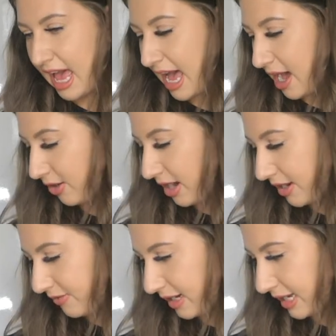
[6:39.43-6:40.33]
how kind
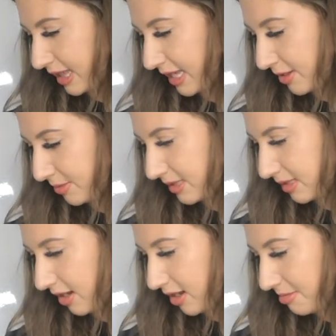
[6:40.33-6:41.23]
of lucky these ones
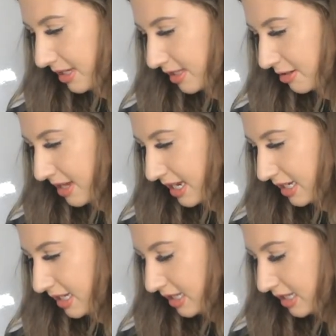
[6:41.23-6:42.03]
are because I mean,